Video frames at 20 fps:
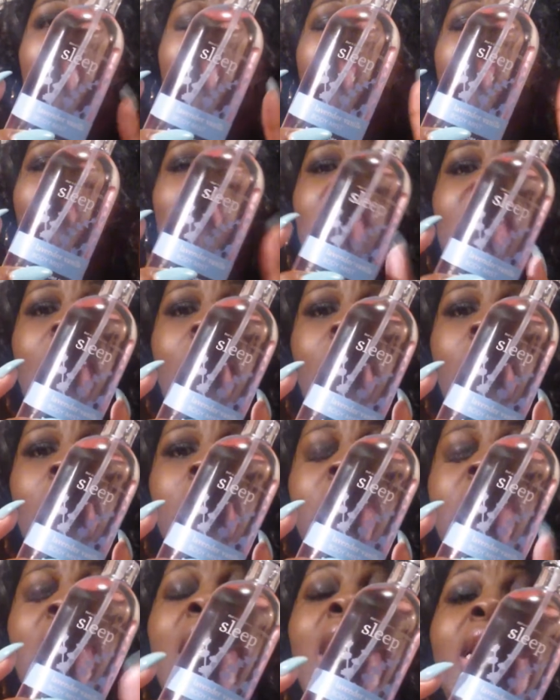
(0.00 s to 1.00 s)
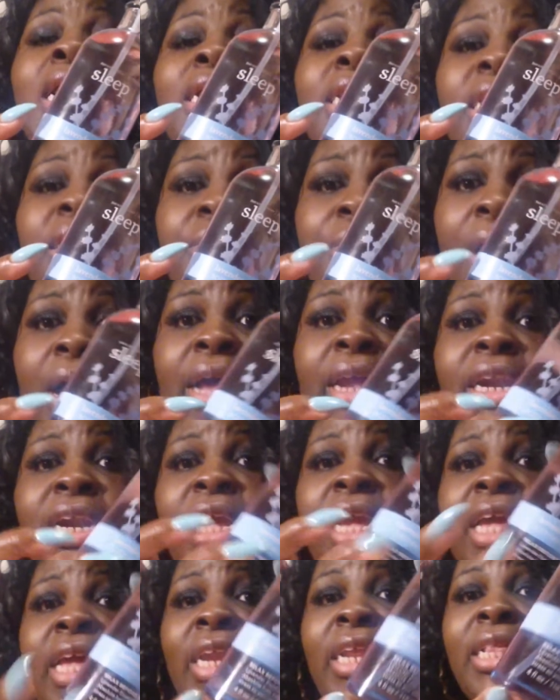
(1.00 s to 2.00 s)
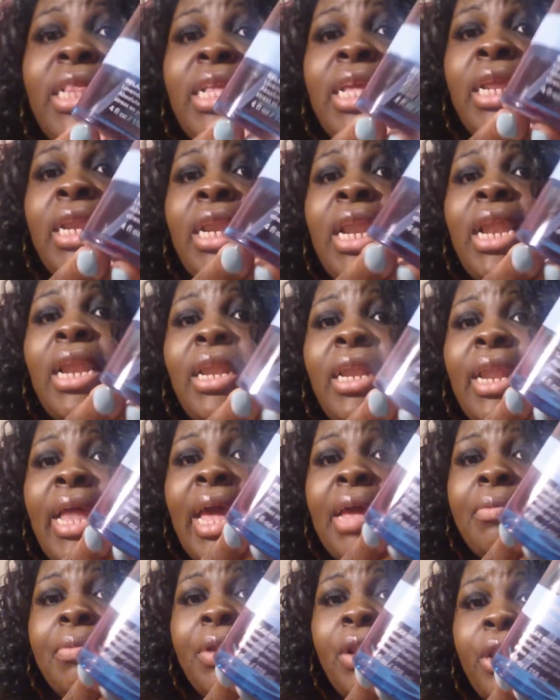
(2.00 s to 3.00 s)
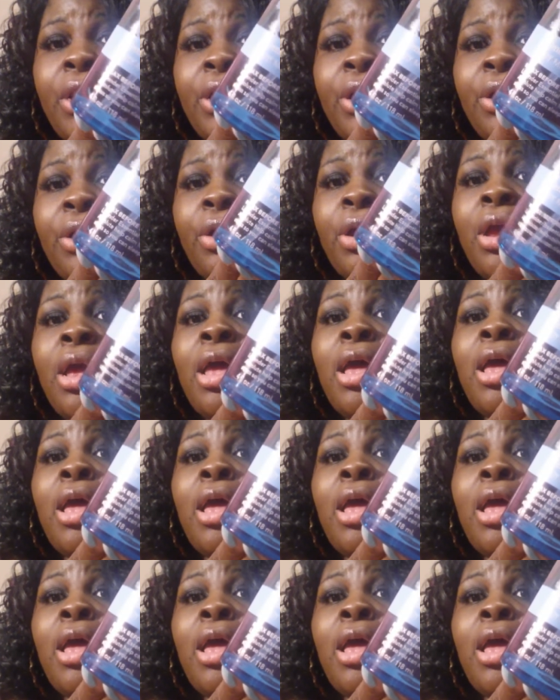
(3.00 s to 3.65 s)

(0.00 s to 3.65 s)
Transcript: it smells divine, and again, it's in Lavender